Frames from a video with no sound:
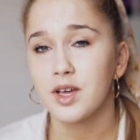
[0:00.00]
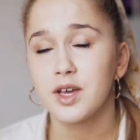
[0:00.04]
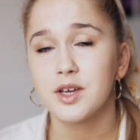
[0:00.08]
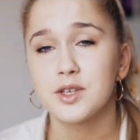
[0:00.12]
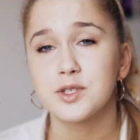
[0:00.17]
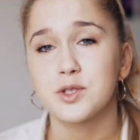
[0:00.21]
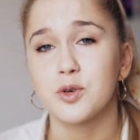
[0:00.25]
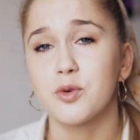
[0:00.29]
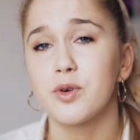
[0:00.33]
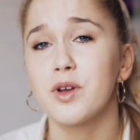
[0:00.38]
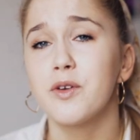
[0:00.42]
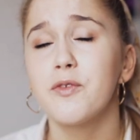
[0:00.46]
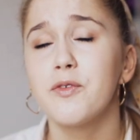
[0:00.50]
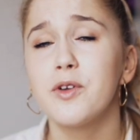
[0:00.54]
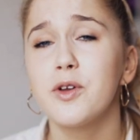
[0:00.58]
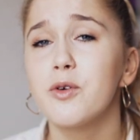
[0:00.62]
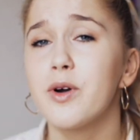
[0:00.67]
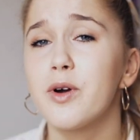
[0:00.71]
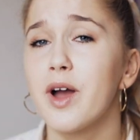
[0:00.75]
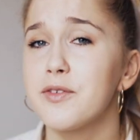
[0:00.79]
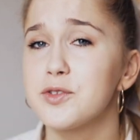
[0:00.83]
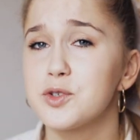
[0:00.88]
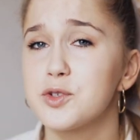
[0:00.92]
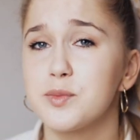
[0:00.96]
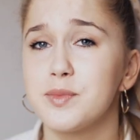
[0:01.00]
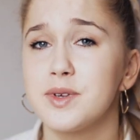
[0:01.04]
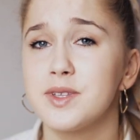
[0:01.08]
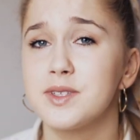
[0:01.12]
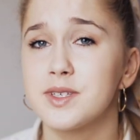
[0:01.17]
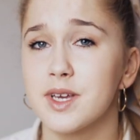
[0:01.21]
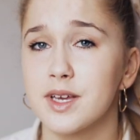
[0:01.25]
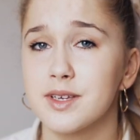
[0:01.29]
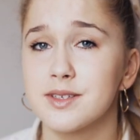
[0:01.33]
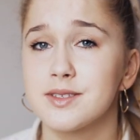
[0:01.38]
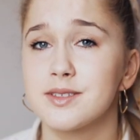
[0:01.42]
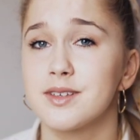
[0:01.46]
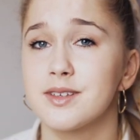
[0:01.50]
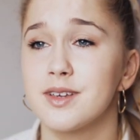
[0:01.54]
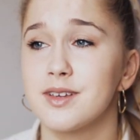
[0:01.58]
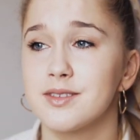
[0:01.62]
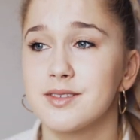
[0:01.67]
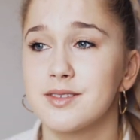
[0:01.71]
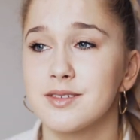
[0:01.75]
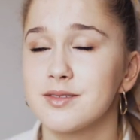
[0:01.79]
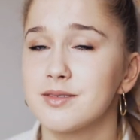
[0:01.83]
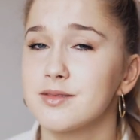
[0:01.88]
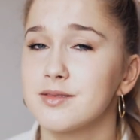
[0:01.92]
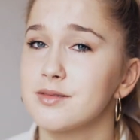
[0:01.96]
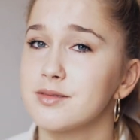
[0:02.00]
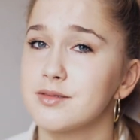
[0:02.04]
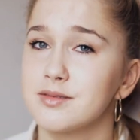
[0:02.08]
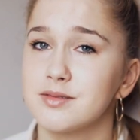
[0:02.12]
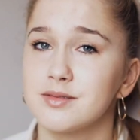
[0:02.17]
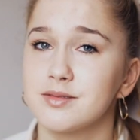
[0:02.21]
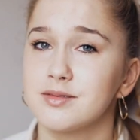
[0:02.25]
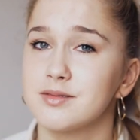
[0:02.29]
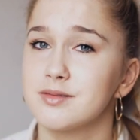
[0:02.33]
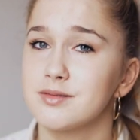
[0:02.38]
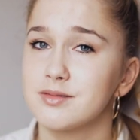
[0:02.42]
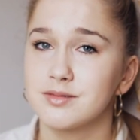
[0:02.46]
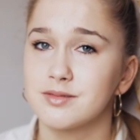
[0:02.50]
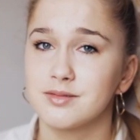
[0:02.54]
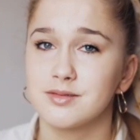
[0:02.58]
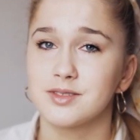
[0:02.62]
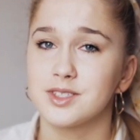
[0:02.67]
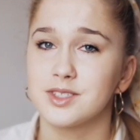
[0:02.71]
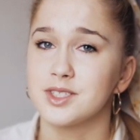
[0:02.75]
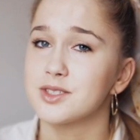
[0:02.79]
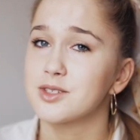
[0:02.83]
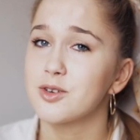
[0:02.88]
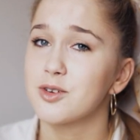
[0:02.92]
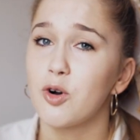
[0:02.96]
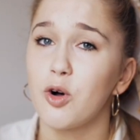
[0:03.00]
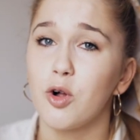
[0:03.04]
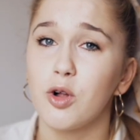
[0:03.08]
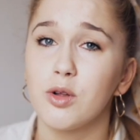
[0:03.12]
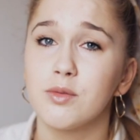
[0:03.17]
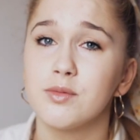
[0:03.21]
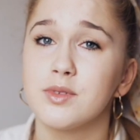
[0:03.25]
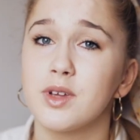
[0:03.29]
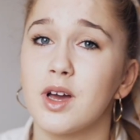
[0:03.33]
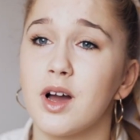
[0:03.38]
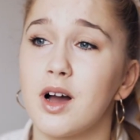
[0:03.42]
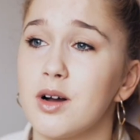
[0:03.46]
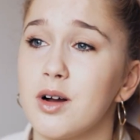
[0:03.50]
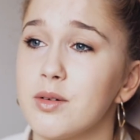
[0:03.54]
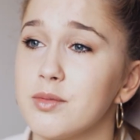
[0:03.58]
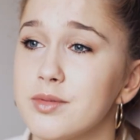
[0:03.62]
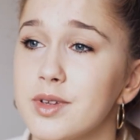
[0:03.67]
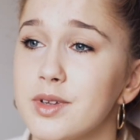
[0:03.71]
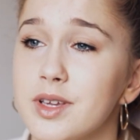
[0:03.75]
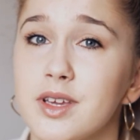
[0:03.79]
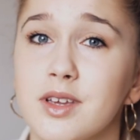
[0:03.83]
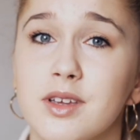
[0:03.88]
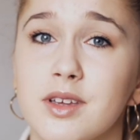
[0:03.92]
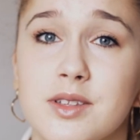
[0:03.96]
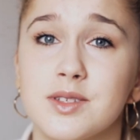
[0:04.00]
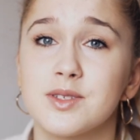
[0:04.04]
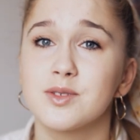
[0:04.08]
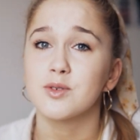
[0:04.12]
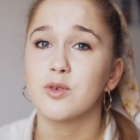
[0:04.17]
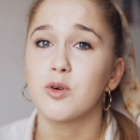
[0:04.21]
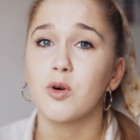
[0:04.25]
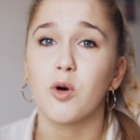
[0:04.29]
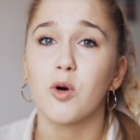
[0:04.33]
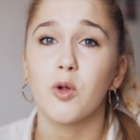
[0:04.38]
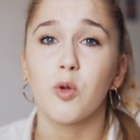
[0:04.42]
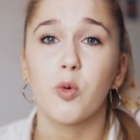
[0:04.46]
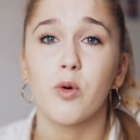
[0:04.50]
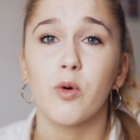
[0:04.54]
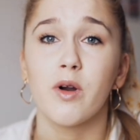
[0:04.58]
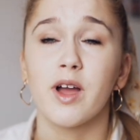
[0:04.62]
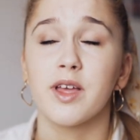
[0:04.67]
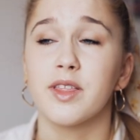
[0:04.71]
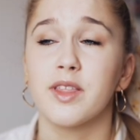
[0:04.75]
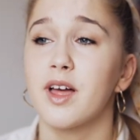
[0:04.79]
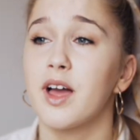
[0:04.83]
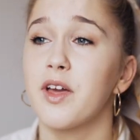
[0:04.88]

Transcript: So if you have to be tested, just calm down, it's all right.